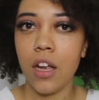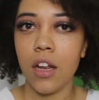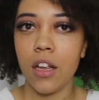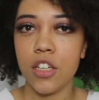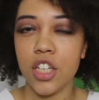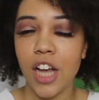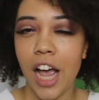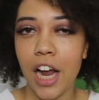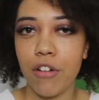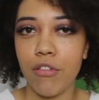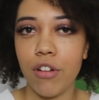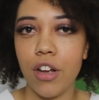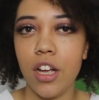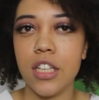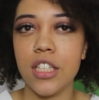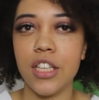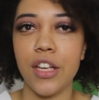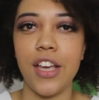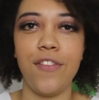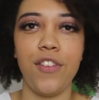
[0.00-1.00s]
chakra.
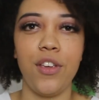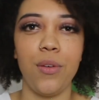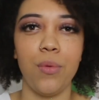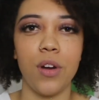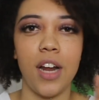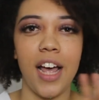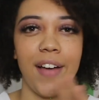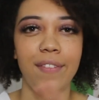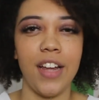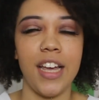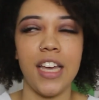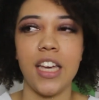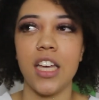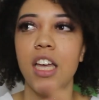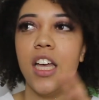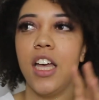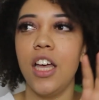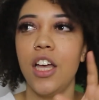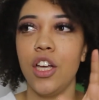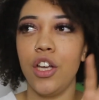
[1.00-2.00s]
So if you want to have like
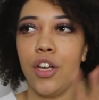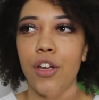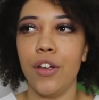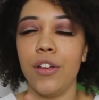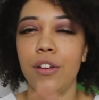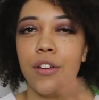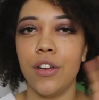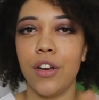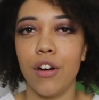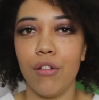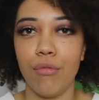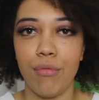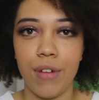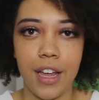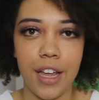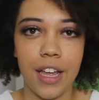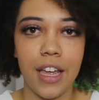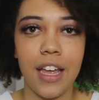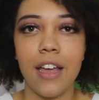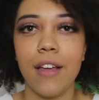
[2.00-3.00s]
good
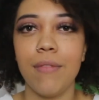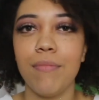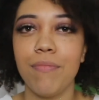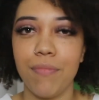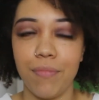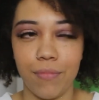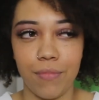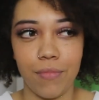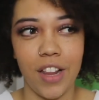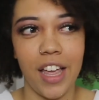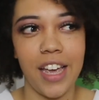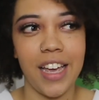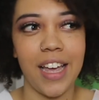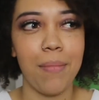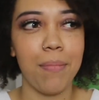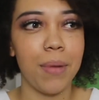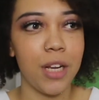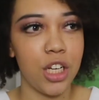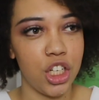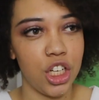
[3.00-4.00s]
career like
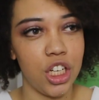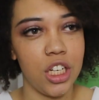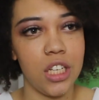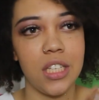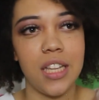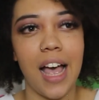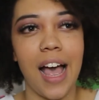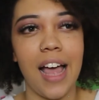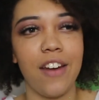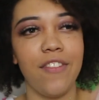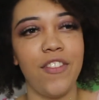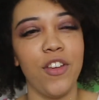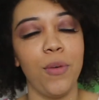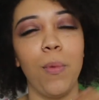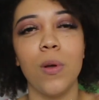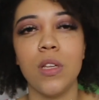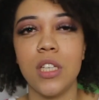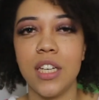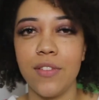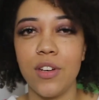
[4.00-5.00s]
ambitions and feel
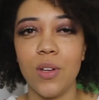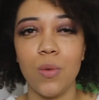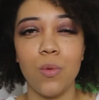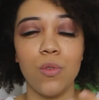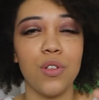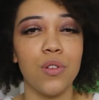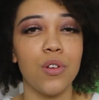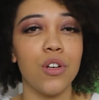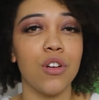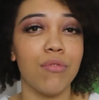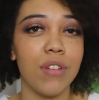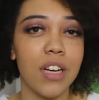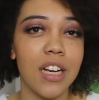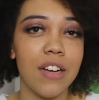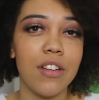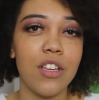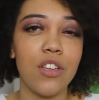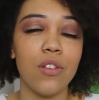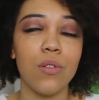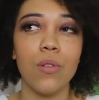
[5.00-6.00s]
positive towards your
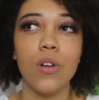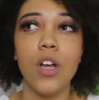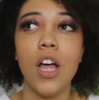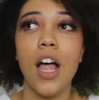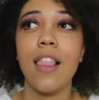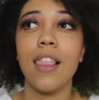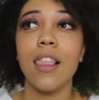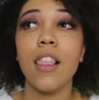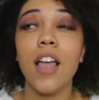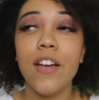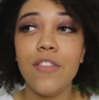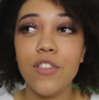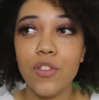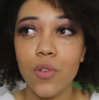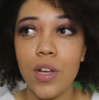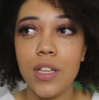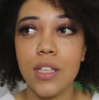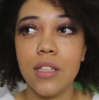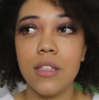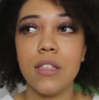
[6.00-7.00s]
career and your life
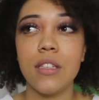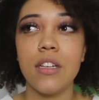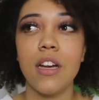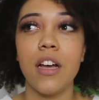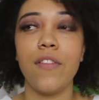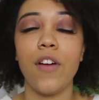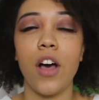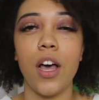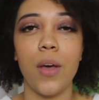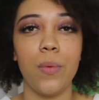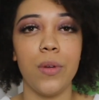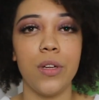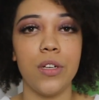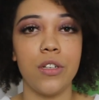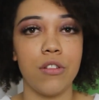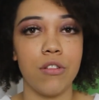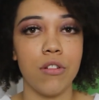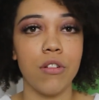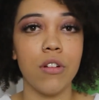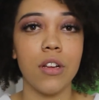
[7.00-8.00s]
choices and stuff, I
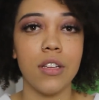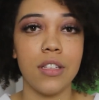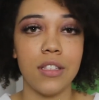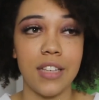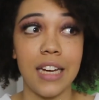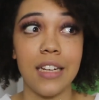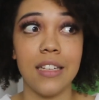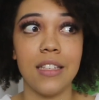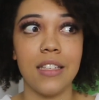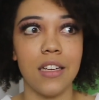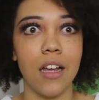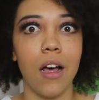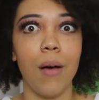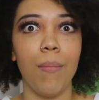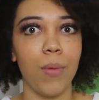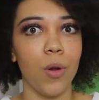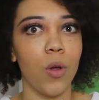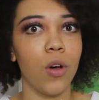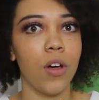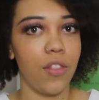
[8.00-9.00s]
would sense to
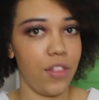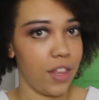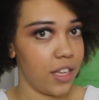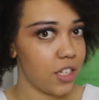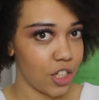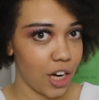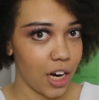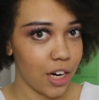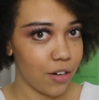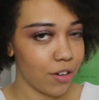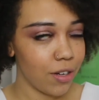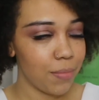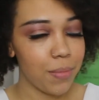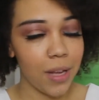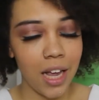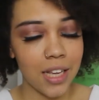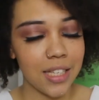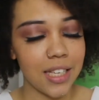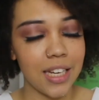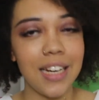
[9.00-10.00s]
unblock this chakra
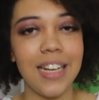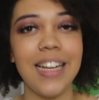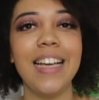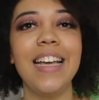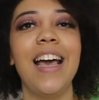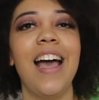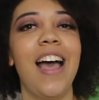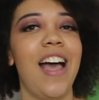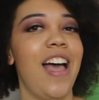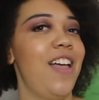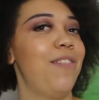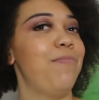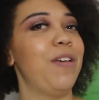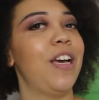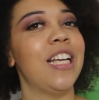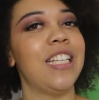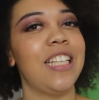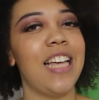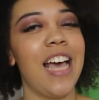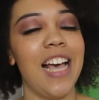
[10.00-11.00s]
personally,
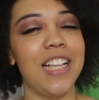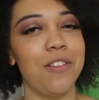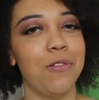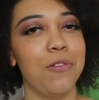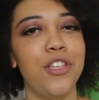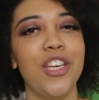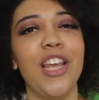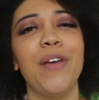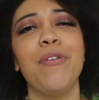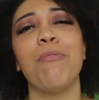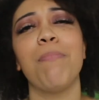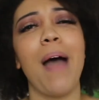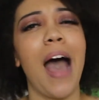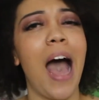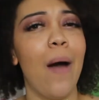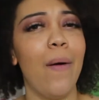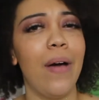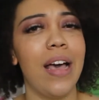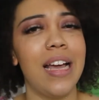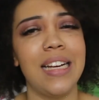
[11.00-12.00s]
because yeah, it's all to do with
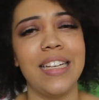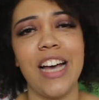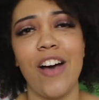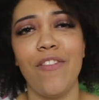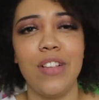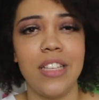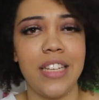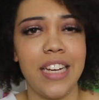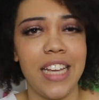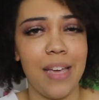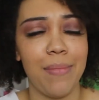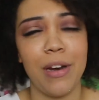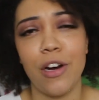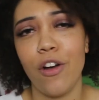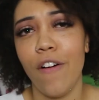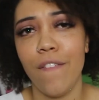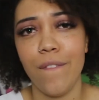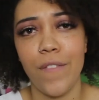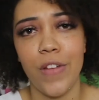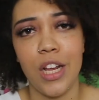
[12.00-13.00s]
power and self-esteem and
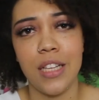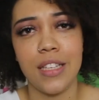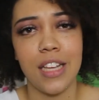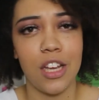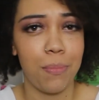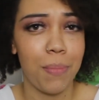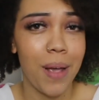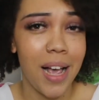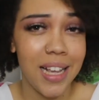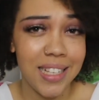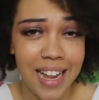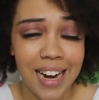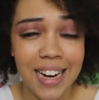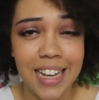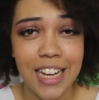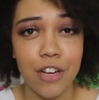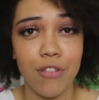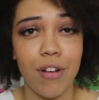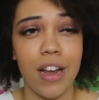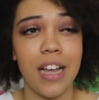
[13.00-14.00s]
confidence and
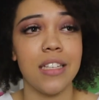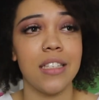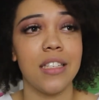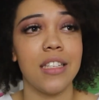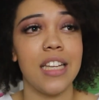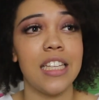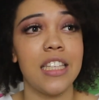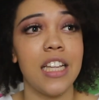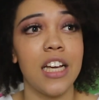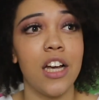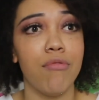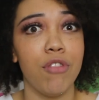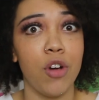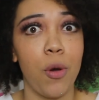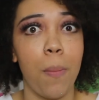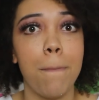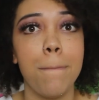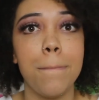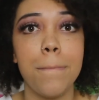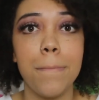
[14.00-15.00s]
personality traits. It's like a
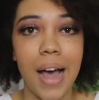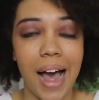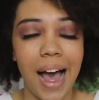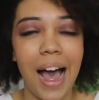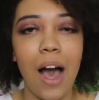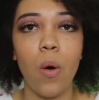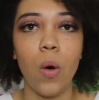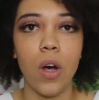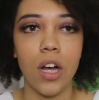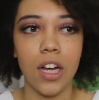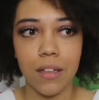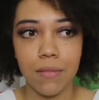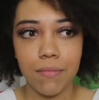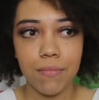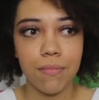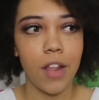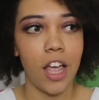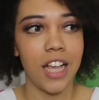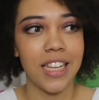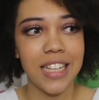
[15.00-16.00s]
real power,
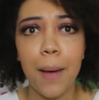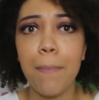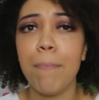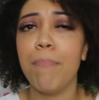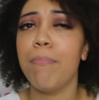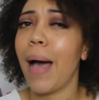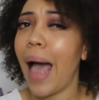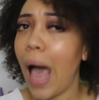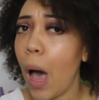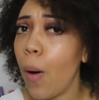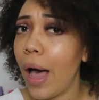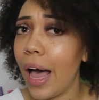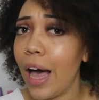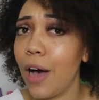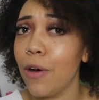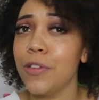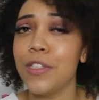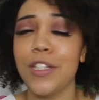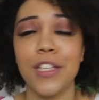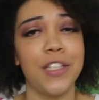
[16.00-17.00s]
it's like a
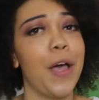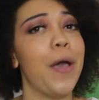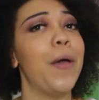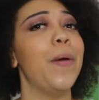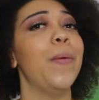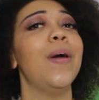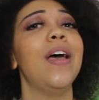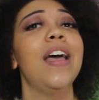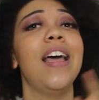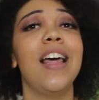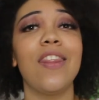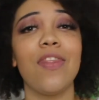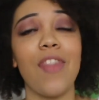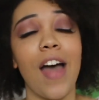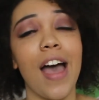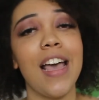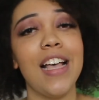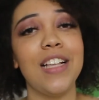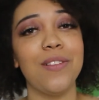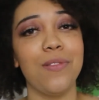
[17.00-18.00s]
powerhouse. So
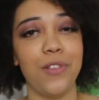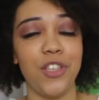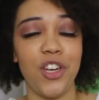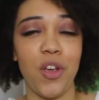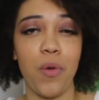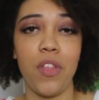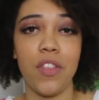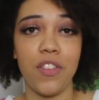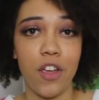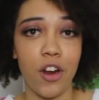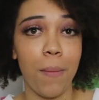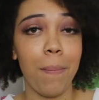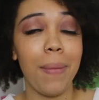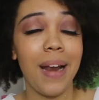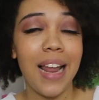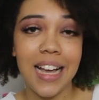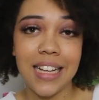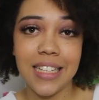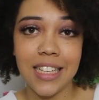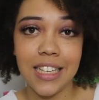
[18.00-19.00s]
that is all to do with the solar
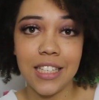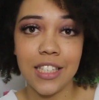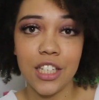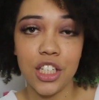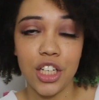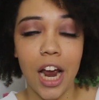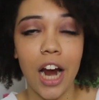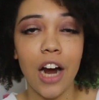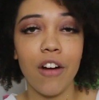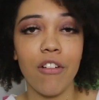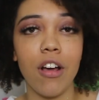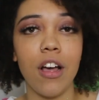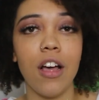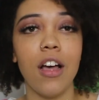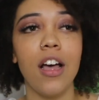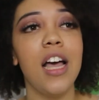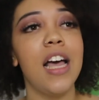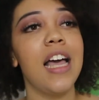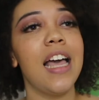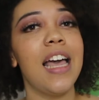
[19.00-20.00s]
plexus
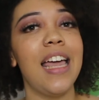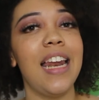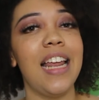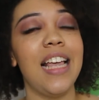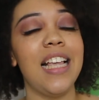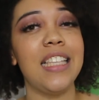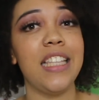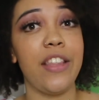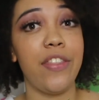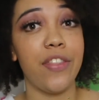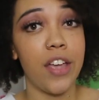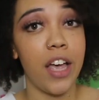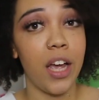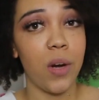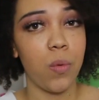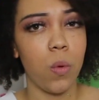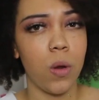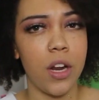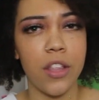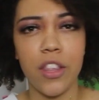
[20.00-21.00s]
chakra, and it is the
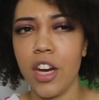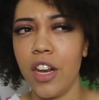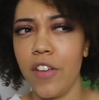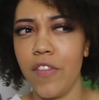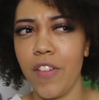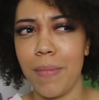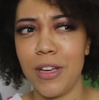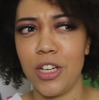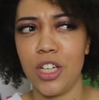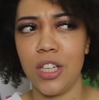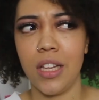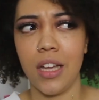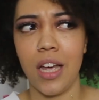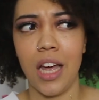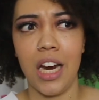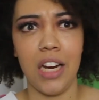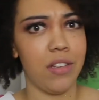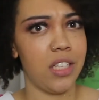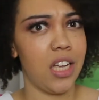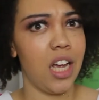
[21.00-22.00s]
third one. I don't know if I mentioned the
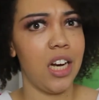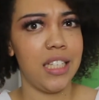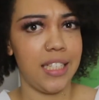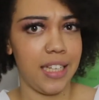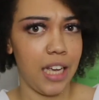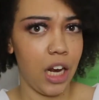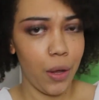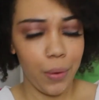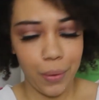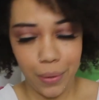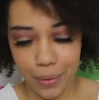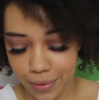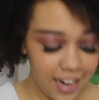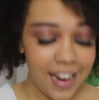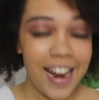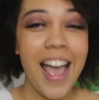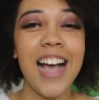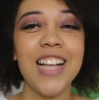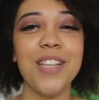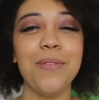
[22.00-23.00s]
colour, its colour's yellow.
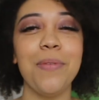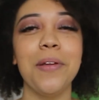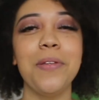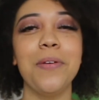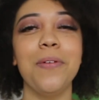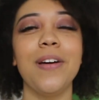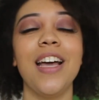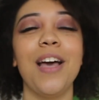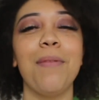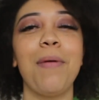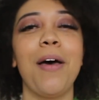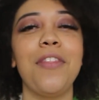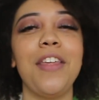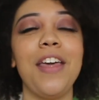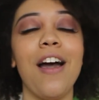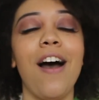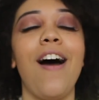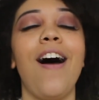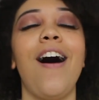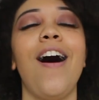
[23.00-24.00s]
Next we are talking about the
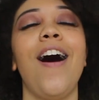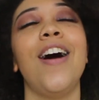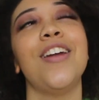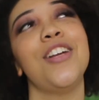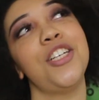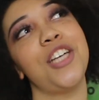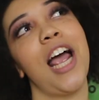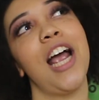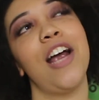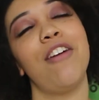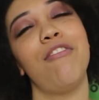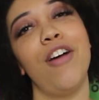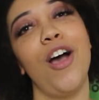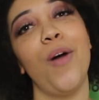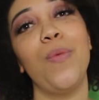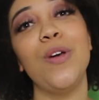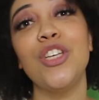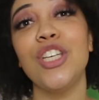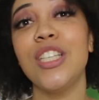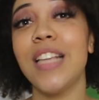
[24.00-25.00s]
heart chakra,
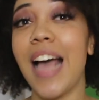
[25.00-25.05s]
which is